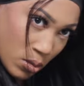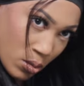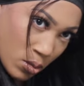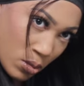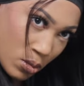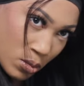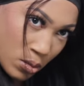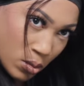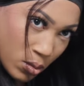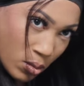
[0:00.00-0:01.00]

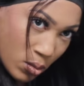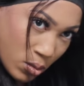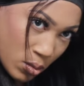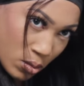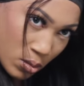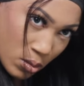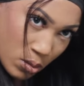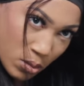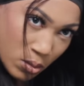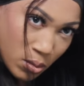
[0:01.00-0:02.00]

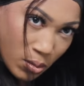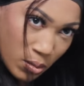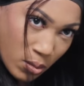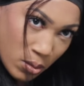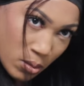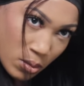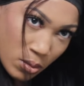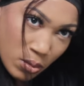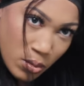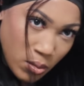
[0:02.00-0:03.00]

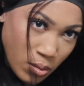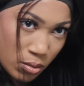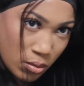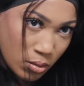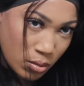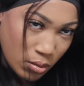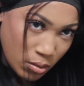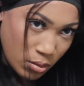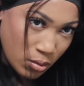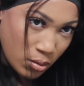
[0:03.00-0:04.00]

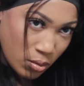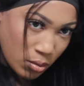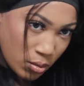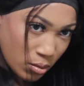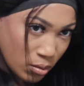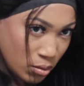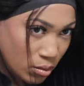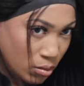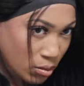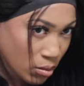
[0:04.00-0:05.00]

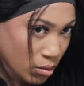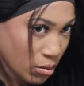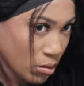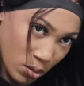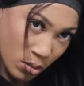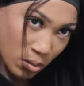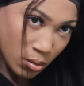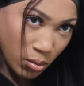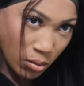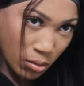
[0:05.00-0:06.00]

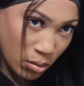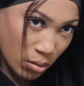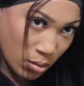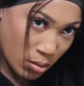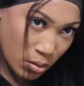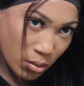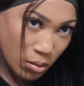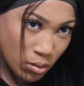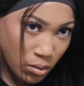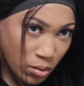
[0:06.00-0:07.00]

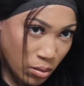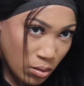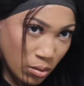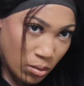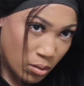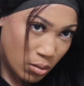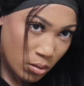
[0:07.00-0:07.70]
(silence)